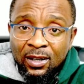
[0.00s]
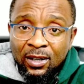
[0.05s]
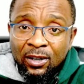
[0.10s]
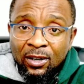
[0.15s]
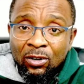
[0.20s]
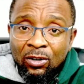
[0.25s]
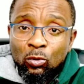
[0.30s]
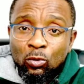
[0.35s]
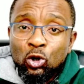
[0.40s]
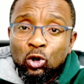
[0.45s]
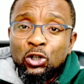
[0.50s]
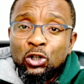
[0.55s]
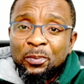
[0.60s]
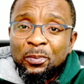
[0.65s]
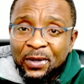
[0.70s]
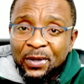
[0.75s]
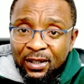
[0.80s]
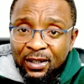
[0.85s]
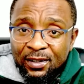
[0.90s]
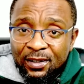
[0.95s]
who
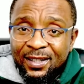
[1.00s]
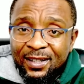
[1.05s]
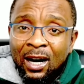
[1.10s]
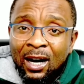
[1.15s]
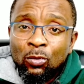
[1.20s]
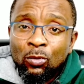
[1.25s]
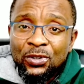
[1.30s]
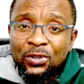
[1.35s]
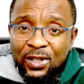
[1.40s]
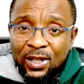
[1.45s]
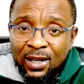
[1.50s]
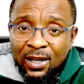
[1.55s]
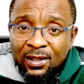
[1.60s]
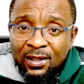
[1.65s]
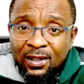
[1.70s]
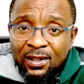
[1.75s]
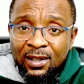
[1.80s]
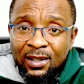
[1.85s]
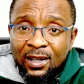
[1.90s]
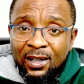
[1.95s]
speaks Hausa
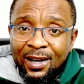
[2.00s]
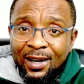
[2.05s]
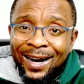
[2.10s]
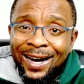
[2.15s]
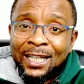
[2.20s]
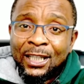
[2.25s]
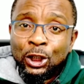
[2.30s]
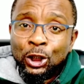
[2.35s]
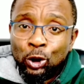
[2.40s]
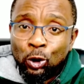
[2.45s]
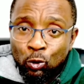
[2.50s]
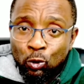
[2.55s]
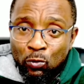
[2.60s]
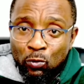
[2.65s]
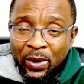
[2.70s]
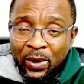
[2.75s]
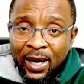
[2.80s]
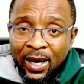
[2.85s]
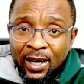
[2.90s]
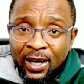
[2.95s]
and
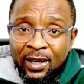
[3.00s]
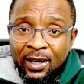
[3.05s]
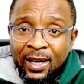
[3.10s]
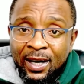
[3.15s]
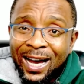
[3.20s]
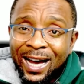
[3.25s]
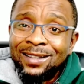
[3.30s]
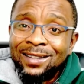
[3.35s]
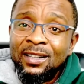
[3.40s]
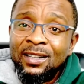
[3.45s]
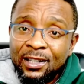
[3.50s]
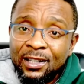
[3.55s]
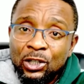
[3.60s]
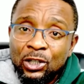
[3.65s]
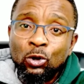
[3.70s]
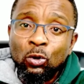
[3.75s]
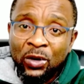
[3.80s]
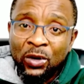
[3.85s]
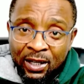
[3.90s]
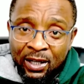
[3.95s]
Yoruba, at least
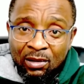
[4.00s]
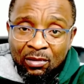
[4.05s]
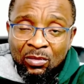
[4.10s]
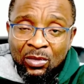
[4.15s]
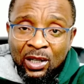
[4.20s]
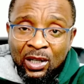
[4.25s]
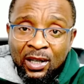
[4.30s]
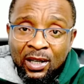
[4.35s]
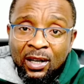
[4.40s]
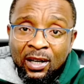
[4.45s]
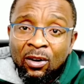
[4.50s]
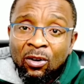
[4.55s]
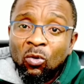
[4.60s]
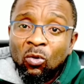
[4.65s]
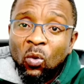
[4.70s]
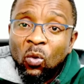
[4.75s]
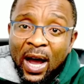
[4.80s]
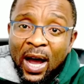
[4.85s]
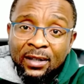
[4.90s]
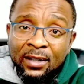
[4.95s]
to him,
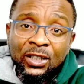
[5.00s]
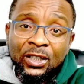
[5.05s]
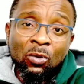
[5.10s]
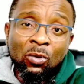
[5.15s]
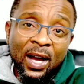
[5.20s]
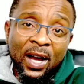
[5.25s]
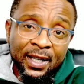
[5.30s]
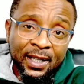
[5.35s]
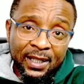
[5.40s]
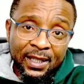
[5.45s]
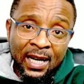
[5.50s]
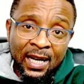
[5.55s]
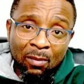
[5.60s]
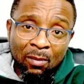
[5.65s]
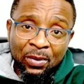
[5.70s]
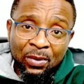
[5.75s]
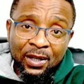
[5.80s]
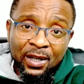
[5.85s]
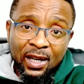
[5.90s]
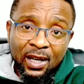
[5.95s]
while they were
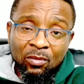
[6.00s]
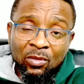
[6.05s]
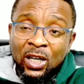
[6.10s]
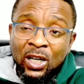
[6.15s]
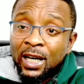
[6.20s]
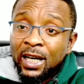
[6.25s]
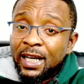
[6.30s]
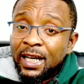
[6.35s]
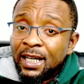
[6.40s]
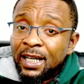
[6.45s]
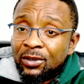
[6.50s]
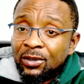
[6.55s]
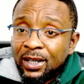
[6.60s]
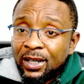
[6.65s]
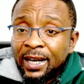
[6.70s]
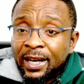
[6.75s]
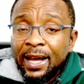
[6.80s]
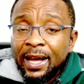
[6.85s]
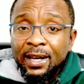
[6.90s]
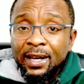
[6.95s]
kidnapping them. He
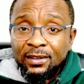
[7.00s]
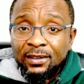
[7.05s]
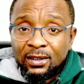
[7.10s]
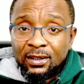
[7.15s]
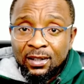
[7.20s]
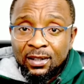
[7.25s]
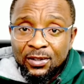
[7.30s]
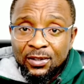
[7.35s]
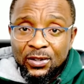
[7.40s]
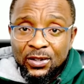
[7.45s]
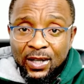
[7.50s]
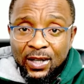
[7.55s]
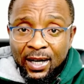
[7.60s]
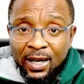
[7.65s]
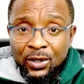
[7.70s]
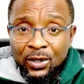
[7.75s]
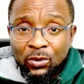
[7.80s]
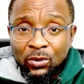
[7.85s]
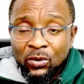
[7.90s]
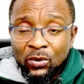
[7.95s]
relayed the
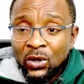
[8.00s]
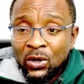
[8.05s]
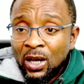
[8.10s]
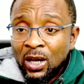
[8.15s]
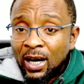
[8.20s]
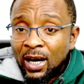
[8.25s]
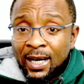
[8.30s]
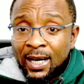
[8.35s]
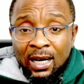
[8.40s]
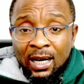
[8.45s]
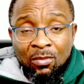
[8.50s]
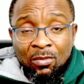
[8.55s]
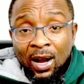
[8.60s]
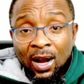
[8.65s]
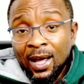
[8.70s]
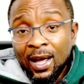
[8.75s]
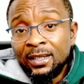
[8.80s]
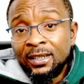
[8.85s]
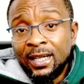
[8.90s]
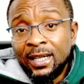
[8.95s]
scenario, and I'm
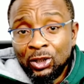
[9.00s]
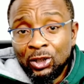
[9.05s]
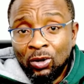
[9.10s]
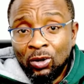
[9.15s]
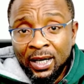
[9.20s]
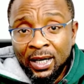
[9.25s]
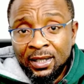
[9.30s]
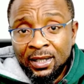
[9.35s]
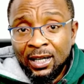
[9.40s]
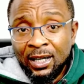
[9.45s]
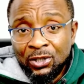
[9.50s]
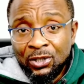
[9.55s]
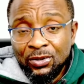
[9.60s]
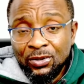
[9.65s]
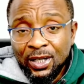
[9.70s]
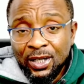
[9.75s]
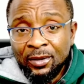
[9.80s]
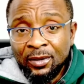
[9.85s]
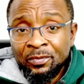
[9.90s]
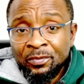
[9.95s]
glad that you are here
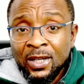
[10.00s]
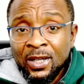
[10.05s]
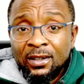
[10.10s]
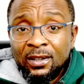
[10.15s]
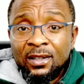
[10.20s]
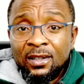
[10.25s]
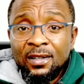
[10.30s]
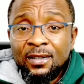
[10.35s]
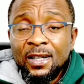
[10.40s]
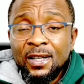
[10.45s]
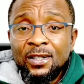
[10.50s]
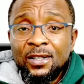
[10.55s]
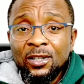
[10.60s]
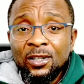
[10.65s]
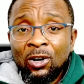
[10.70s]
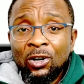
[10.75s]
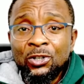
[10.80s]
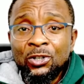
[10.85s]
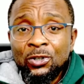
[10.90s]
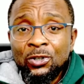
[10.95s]
today. This is
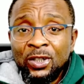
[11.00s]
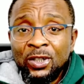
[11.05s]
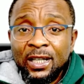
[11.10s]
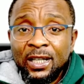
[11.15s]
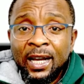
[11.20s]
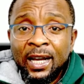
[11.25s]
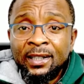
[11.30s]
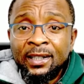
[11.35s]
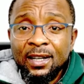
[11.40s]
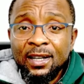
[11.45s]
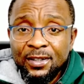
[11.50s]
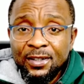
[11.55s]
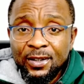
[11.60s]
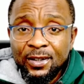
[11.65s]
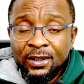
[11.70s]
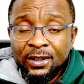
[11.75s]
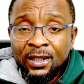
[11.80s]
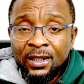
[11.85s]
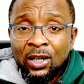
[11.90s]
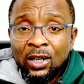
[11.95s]
also the
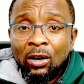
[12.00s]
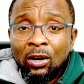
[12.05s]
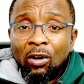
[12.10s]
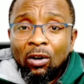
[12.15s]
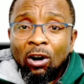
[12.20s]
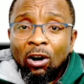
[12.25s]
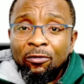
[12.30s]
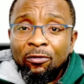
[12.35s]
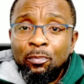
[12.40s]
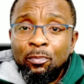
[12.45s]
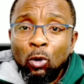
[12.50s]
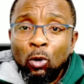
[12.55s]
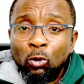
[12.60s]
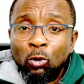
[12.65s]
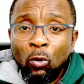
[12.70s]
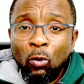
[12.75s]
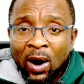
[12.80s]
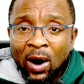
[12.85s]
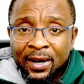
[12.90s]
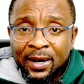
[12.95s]
legacy of
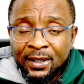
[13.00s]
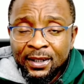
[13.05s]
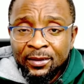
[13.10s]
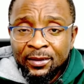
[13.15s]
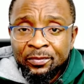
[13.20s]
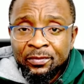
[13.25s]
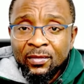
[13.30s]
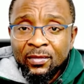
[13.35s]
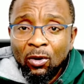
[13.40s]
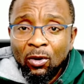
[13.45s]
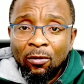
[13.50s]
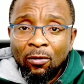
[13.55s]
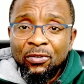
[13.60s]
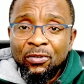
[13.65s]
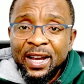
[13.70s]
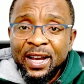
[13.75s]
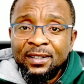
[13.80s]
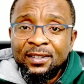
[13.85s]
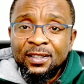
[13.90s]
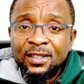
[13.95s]
Buhari of
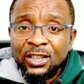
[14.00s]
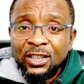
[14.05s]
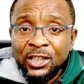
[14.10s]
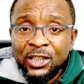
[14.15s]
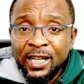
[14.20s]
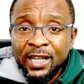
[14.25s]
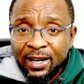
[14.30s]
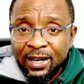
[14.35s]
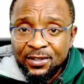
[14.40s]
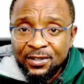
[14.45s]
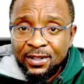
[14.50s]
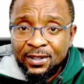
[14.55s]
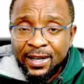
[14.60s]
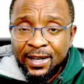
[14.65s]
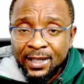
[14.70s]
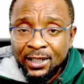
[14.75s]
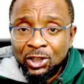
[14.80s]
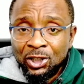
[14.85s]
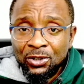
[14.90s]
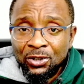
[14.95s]
8 years in
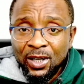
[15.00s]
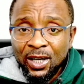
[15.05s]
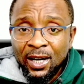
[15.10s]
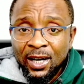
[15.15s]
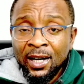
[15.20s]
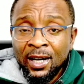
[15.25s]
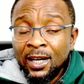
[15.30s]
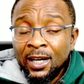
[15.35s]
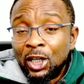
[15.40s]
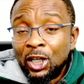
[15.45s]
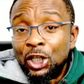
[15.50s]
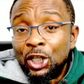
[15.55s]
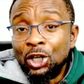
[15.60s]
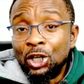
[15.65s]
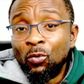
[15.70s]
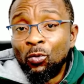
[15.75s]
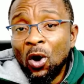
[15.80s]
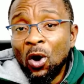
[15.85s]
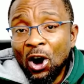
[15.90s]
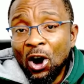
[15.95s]
Nigeria. The
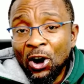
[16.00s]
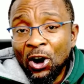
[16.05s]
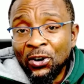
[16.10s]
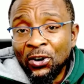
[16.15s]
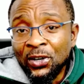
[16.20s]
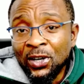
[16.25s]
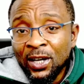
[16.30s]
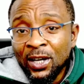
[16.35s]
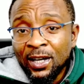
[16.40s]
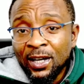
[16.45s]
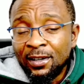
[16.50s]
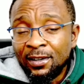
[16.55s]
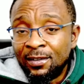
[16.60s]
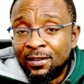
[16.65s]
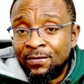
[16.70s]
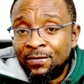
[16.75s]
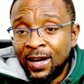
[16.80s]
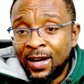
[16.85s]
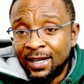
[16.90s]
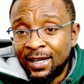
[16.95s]
one
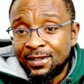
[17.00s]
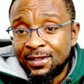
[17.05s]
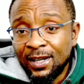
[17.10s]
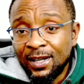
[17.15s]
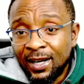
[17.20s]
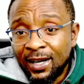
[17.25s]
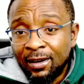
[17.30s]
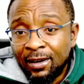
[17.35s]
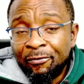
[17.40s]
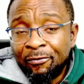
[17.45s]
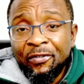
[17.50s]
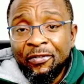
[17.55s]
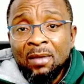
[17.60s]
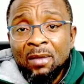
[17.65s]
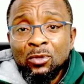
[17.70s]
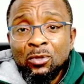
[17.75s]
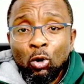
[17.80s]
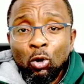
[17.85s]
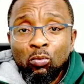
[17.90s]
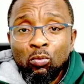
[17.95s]
that
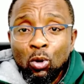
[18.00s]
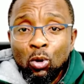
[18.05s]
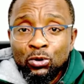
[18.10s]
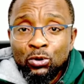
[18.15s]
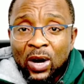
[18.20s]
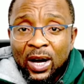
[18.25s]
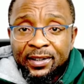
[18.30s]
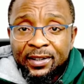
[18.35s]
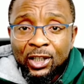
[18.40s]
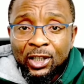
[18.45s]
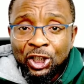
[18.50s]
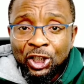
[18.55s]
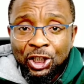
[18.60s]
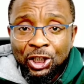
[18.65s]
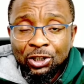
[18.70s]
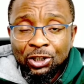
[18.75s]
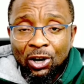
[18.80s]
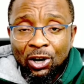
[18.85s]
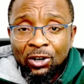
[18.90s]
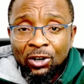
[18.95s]
Femi
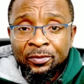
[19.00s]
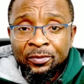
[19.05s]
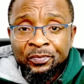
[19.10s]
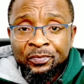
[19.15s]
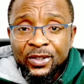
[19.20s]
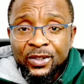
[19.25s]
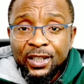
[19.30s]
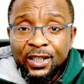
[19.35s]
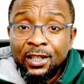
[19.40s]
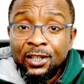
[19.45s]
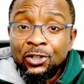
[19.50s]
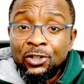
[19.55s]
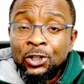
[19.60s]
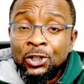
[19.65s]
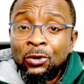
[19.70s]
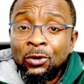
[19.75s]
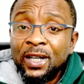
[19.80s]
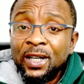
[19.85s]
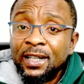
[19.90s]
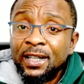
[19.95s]
Adesina is
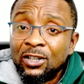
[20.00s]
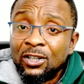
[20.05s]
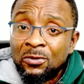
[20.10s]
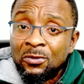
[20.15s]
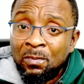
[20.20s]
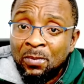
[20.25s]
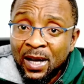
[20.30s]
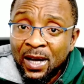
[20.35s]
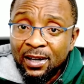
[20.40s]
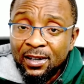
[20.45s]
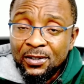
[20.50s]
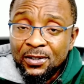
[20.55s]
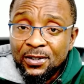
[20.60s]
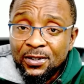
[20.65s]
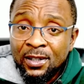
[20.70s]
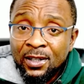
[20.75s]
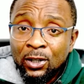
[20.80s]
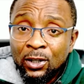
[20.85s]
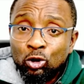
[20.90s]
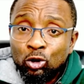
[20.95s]
doing his
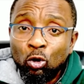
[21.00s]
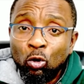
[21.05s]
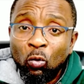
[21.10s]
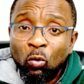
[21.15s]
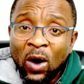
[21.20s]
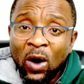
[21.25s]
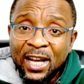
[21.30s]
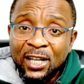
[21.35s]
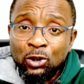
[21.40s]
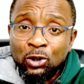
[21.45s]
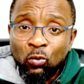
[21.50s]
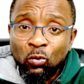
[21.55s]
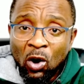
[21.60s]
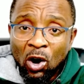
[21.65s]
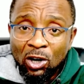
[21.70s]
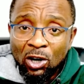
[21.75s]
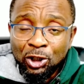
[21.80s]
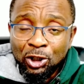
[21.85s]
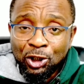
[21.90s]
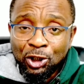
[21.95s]
best to
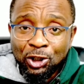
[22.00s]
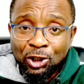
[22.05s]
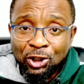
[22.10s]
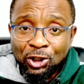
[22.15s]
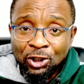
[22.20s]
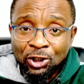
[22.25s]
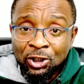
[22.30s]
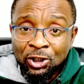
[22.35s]
whitewash.